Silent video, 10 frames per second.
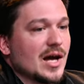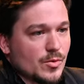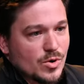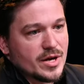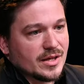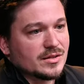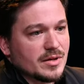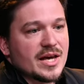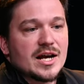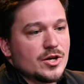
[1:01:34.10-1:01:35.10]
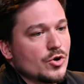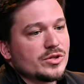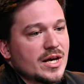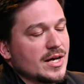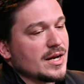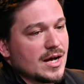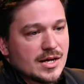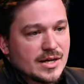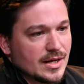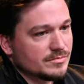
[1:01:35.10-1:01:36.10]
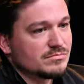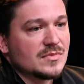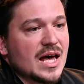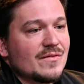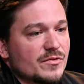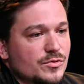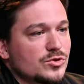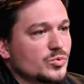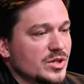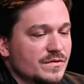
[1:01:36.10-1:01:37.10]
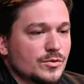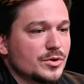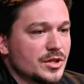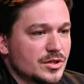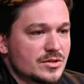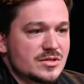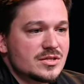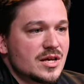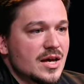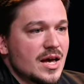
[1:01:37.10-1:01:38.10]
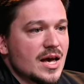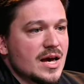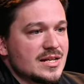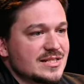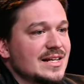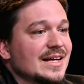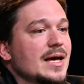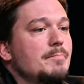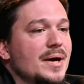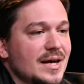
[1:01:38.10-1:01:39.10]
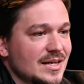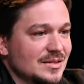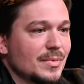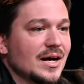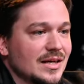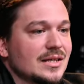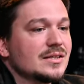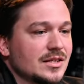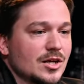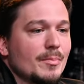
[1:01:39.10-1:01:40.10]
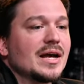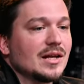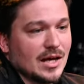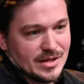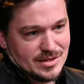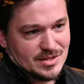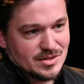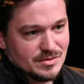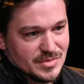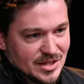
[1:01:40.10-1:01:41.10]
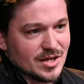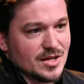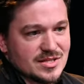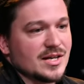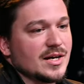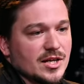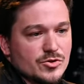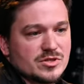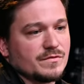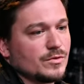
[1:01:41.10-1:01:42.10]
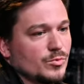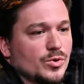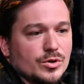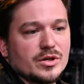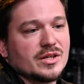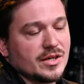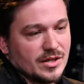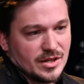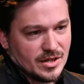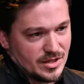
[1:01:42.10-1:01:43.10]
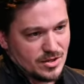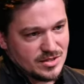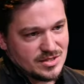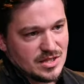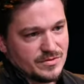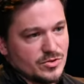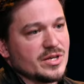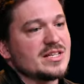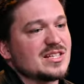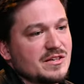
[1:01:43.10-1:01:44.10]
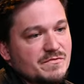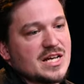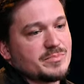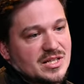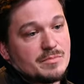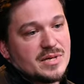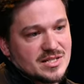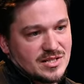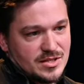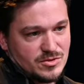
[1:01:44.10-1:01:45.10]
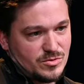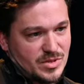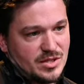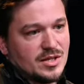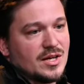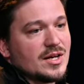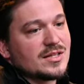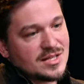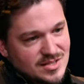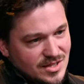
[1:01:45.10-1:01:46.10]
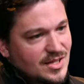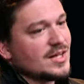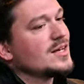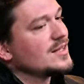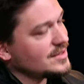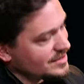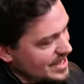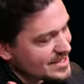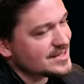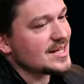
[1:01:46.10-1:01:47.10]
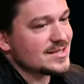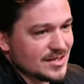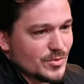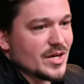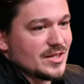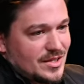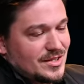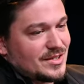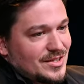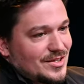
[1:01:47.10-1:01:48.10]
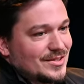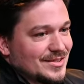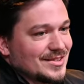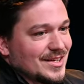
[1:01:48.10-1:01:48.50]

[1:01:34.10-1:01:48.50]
I want it, and I know that I'm gonna have it for three, four years, and it's gonna get paid by you know my clients because I'm gonna use it for work and, and all that stuff. So it's an investment that makes sense to me. that's that's that's the way that you know.